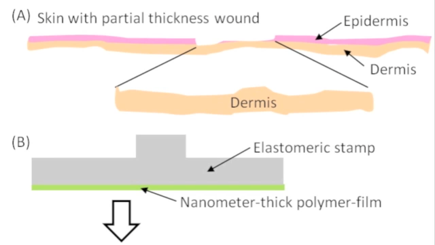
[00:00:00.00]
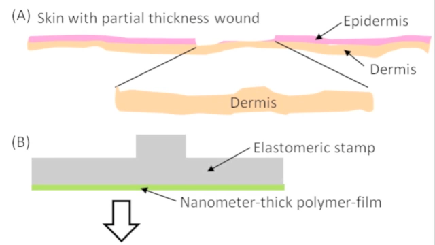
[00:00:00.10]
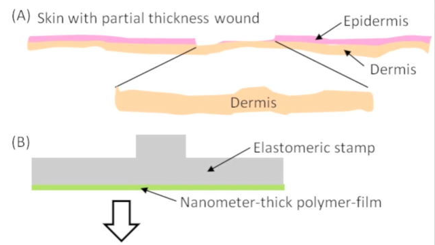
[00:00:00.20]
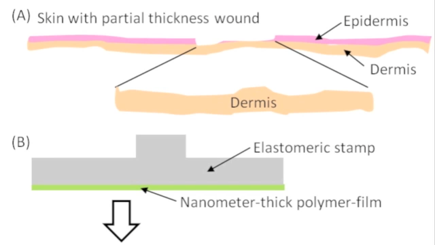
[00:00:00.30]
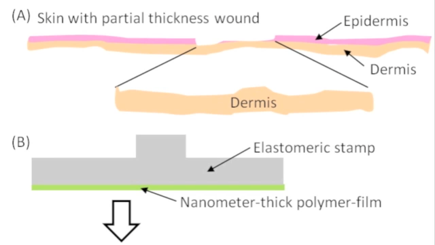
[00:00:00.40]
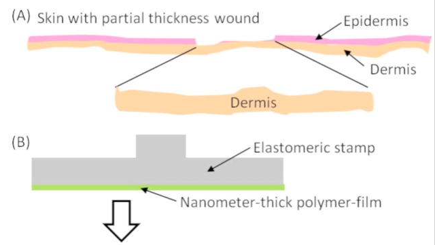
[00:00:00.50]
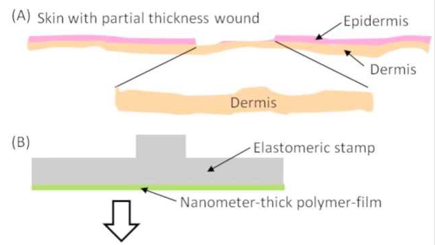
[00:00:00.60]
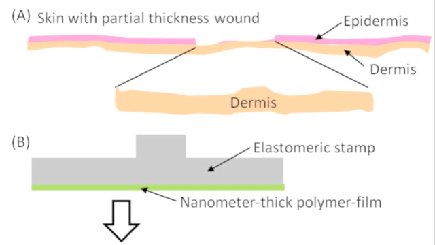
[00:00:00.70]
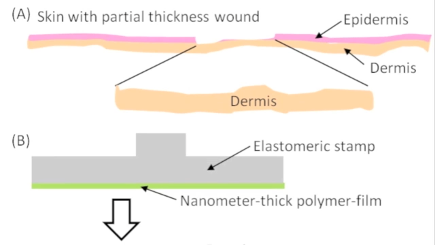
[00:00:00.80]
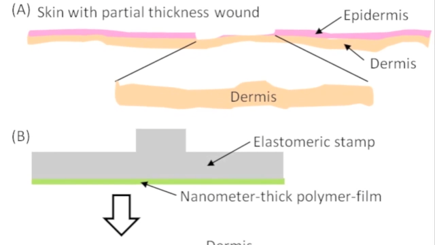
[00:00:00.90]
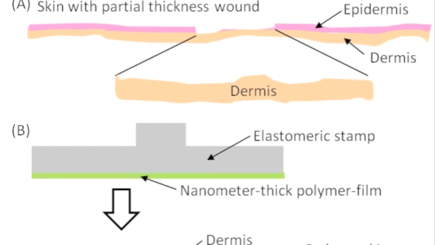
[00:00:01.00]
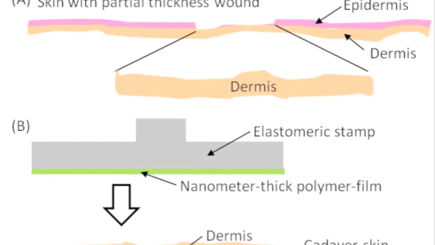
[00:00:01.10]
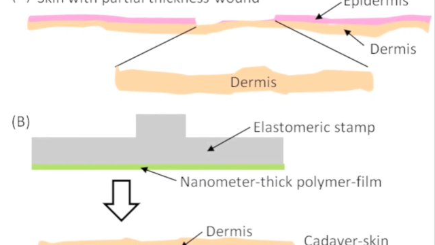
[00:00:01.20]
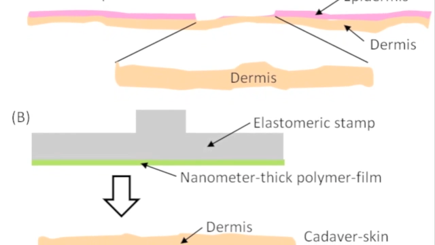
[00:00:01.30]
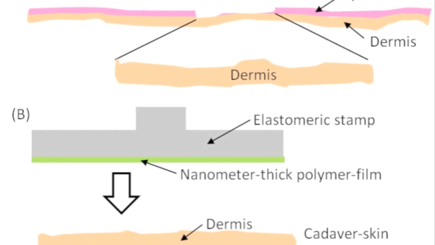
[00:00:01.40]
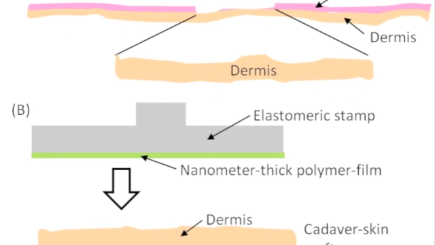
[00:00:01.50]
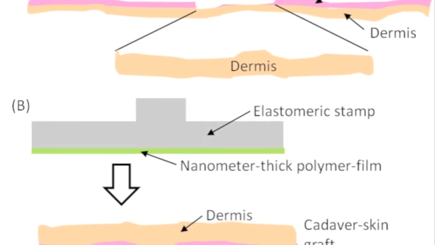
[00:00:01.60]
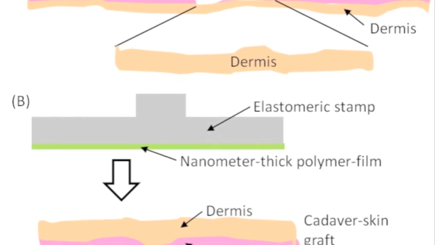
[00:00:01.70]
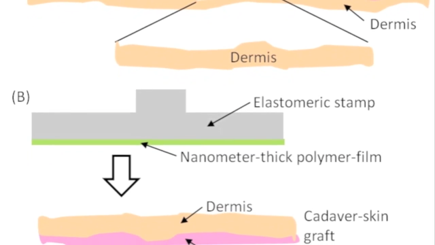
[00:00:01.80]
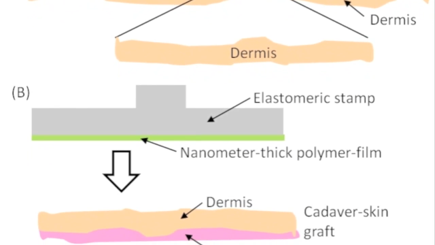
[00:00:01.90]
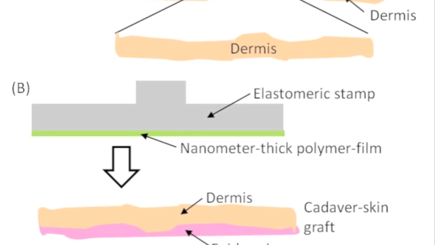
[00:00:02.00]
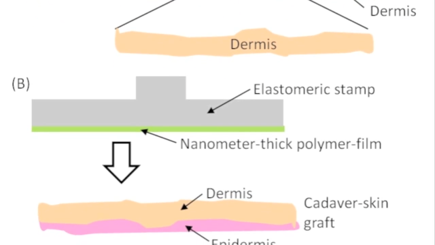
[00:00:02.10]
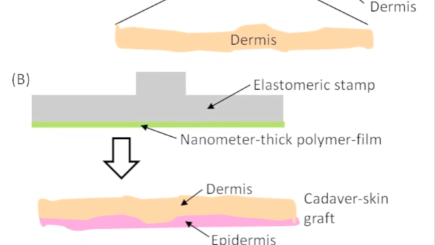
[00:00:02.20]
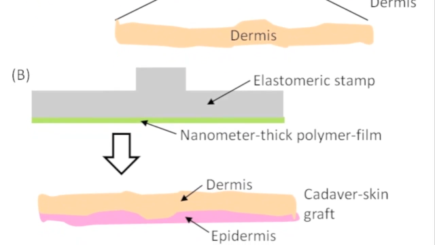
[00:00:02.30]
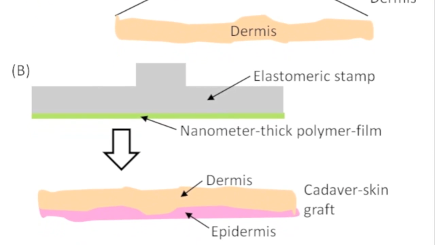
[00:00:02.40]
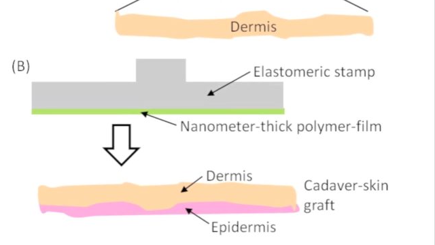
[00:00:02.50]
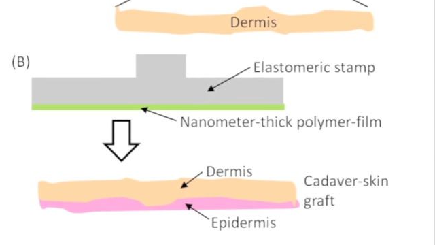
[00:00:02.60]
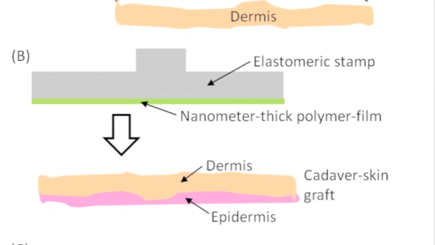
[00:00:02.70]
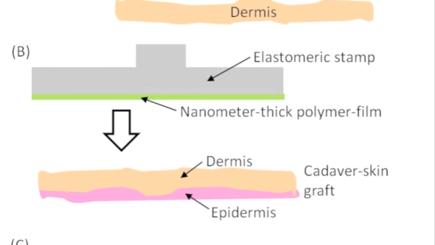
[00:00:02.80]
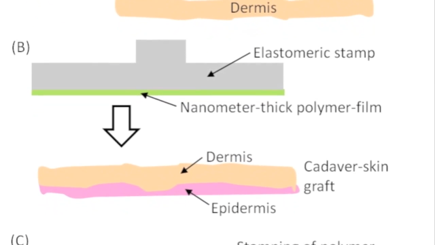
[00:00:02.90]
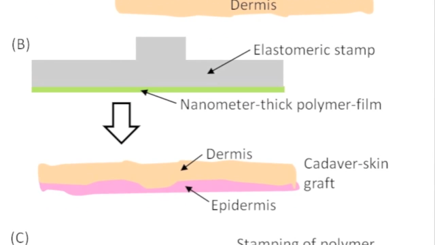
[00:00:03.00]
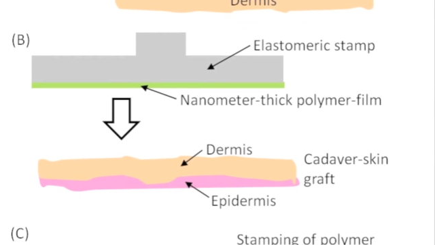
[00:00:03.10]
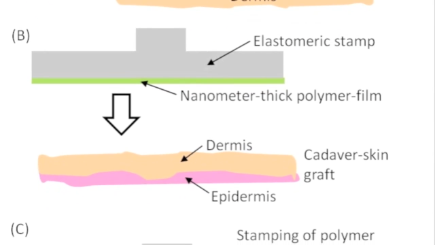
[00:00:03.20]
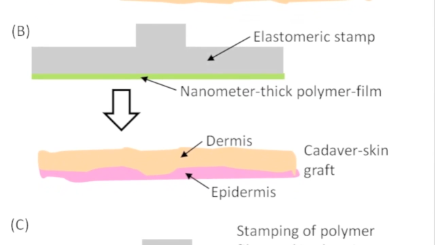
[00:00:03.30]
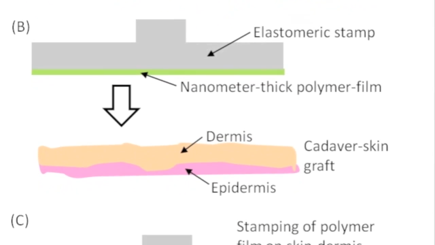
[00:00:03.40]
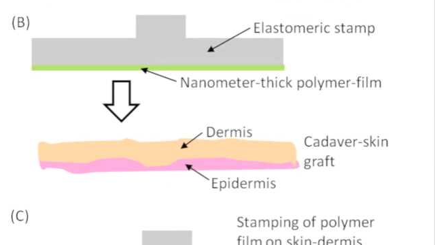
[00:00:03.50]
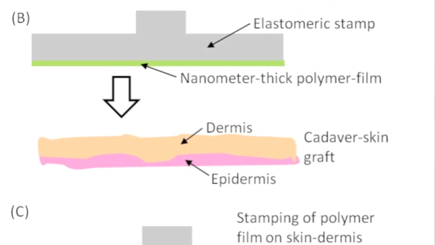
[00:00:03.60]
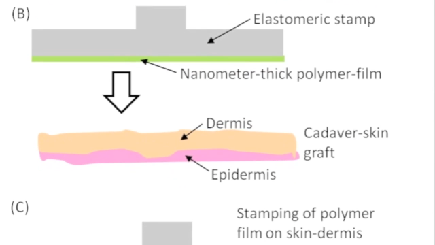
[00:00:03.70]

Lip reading: Nobody's mouth can be seen.